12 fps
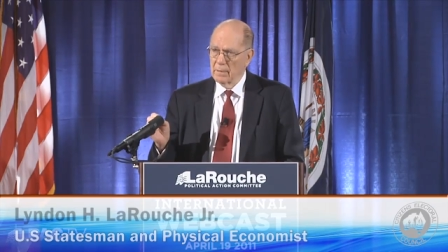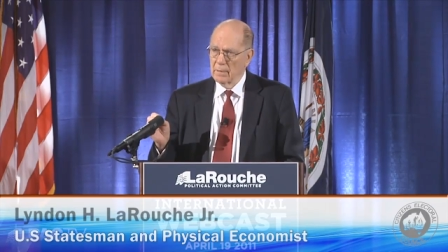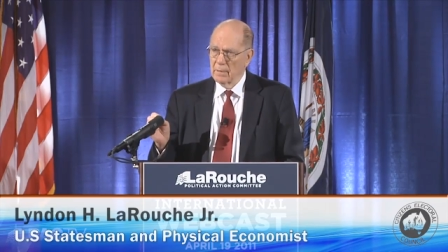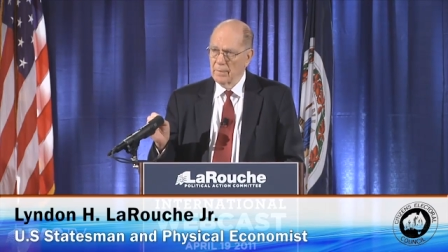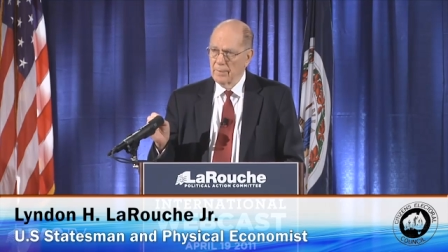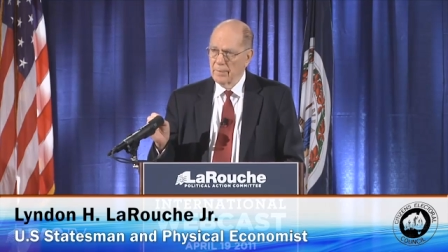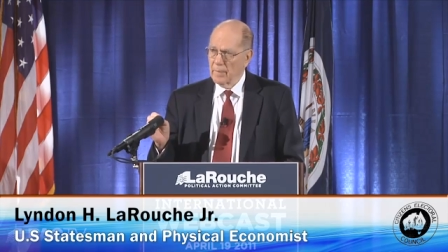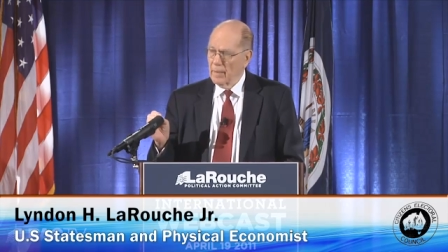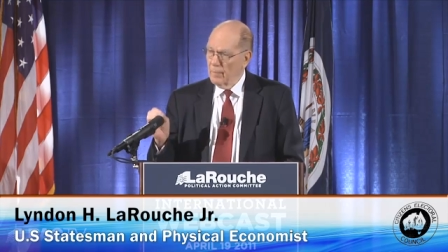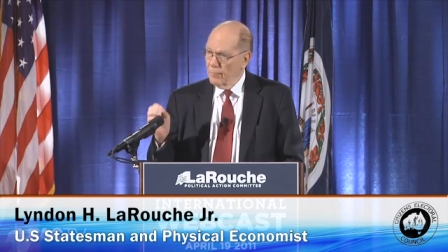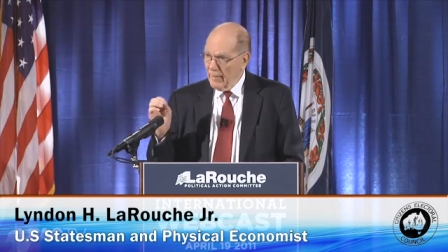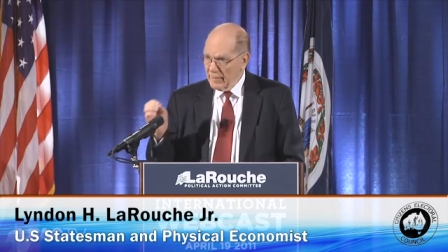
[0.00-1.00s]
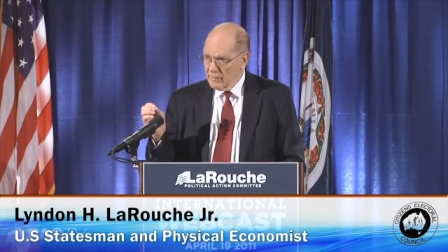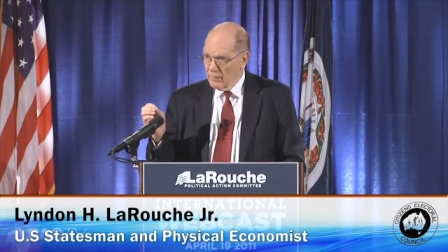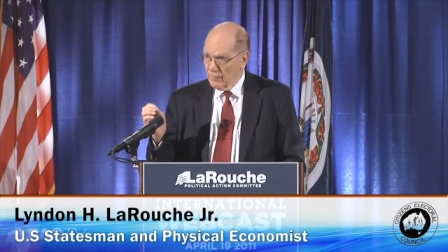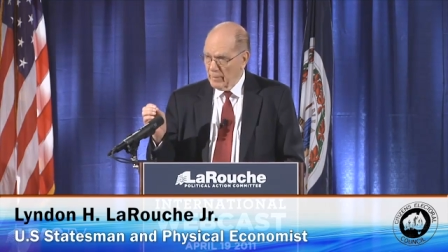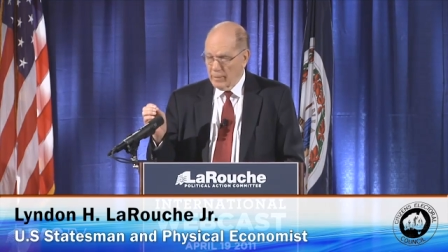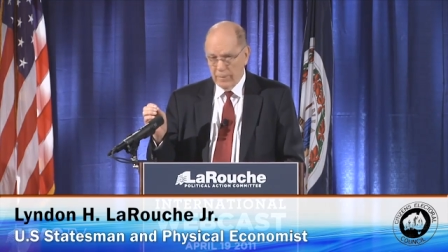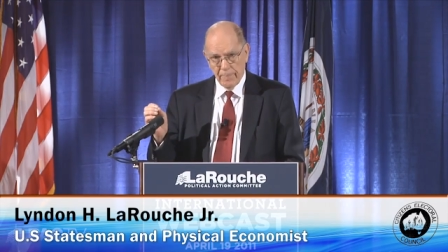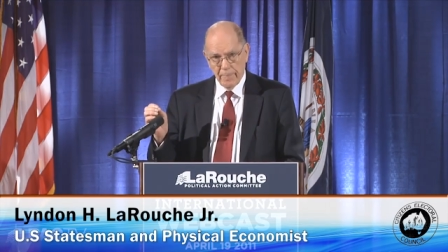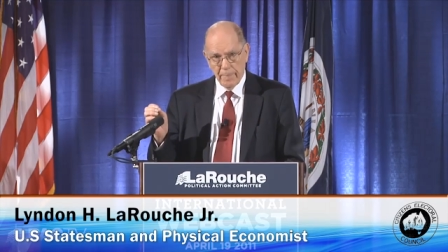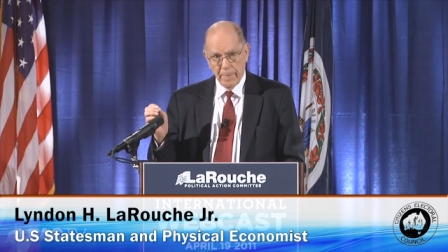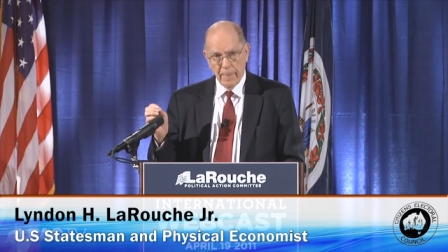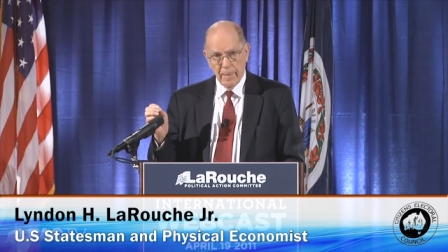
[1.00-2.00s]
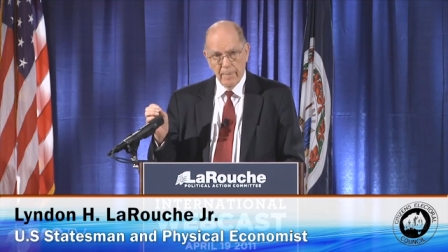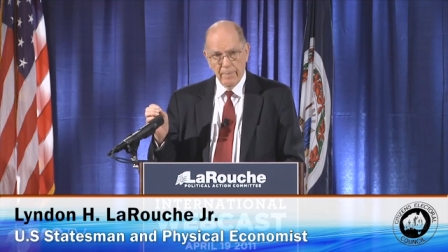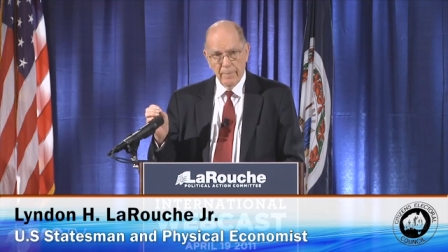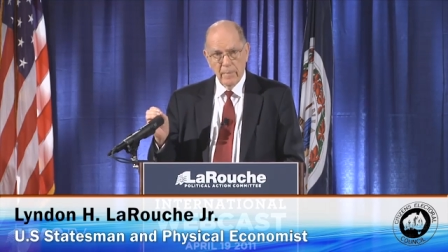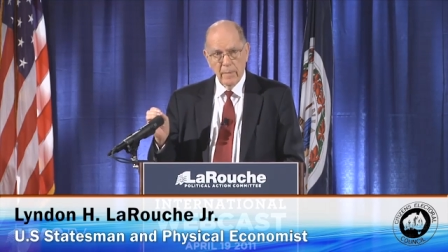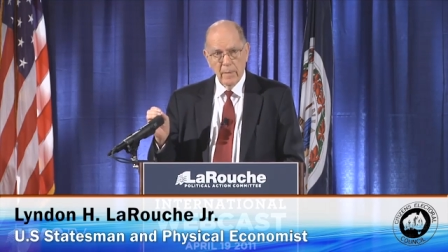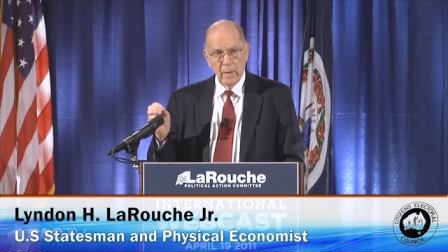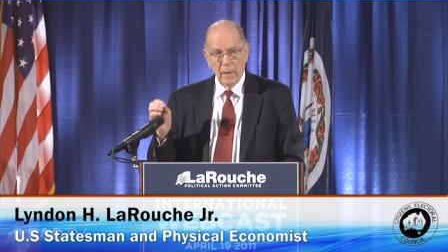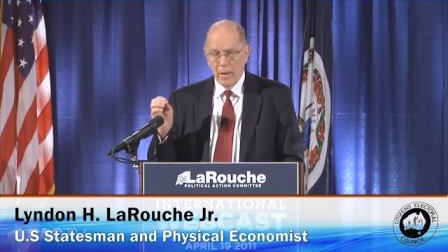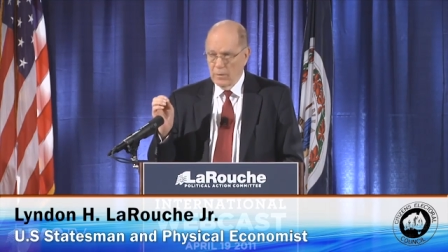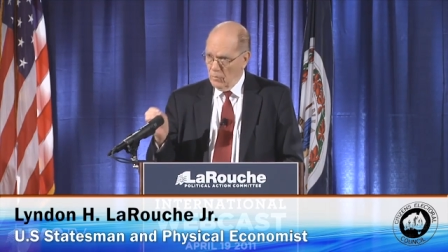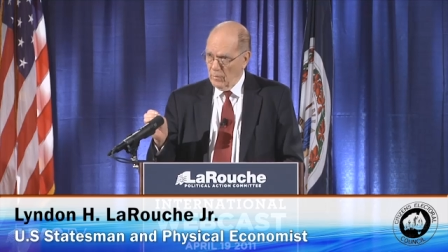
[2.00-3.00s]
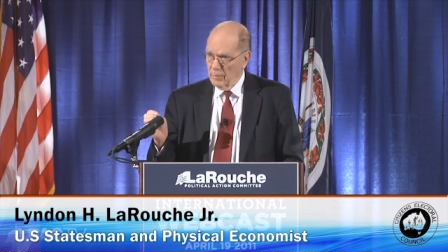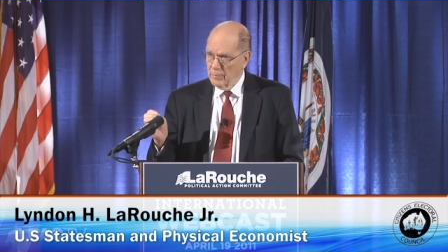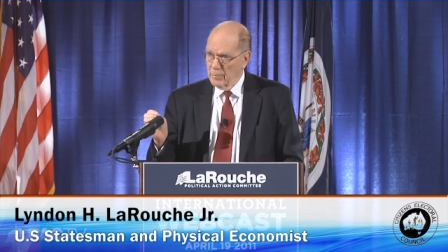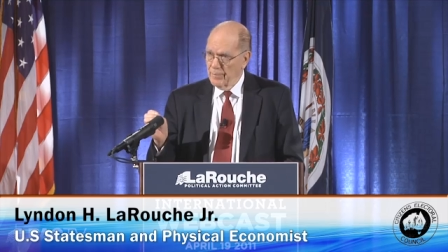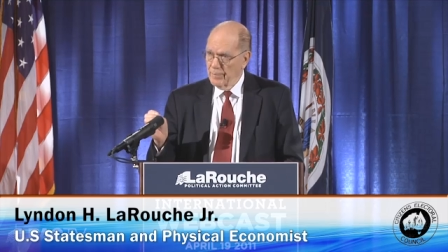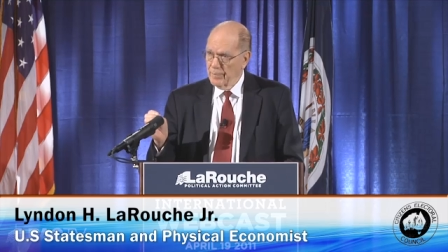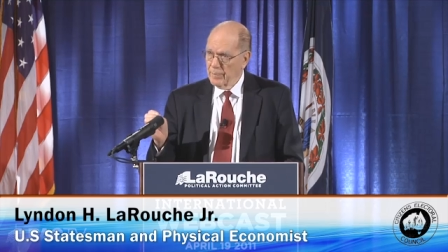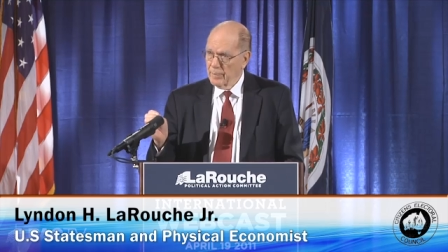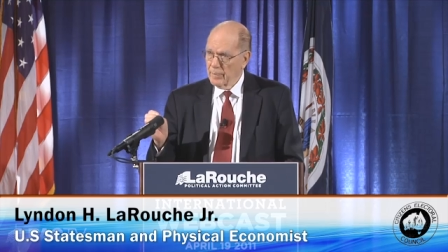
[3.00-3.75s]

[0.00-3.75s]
in global commodity markets that are driving up food prices